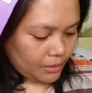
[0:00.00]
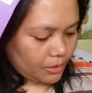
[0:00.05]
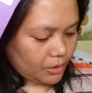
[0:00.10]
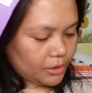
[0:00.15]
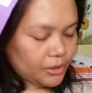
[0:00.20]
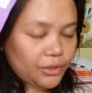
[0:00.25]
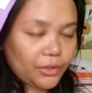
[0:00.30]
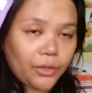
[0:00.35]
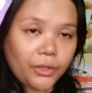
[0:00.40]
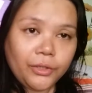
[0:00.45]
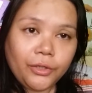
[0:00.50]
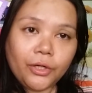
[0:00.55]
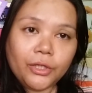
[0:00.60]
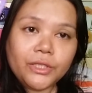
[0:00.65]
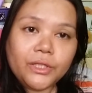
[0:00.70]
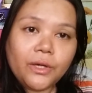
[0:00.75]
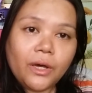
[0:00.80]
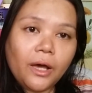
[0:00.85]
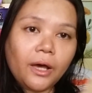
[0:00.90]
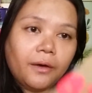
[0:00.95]
I
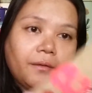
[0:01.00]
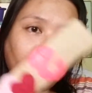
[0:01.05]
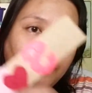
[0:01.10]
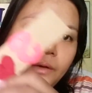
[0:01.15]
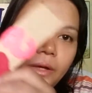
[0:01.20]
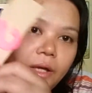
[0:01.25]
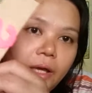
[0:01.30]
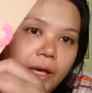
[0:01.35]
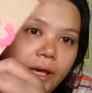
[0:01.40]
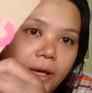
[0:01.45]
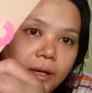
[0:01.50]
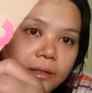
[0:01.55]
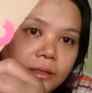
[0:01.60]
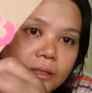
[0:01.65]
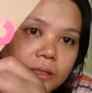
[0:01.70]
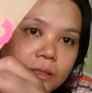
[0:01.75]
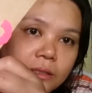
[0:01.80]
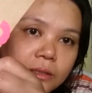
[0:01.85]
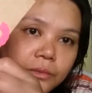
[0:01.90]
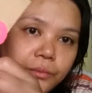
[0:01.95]
also have a S
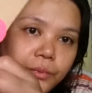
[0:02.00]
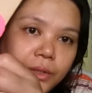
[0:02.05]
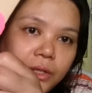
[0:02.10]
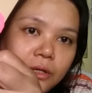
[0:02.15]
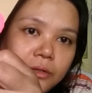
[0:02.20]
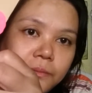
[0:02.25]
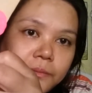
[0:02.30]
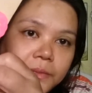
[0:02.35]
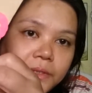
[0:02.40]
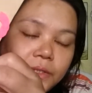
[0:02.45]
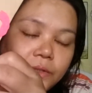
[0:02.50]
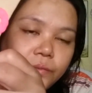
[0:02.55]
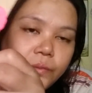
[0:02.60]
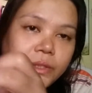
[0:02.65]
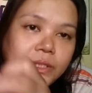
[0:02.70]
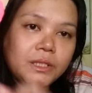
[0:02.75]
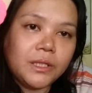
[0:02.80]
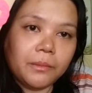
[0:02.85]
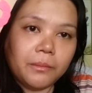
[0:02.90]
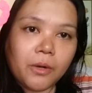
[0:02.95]

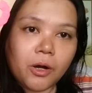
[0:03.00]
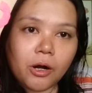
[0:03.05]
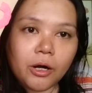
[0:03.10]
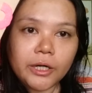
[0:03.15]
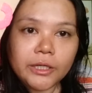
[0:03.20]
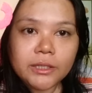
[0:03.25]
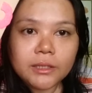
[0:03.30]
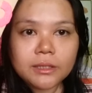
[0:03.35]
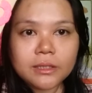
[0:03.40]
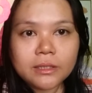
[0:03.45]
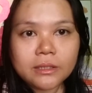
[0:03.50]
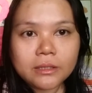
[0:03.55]
with some hearts.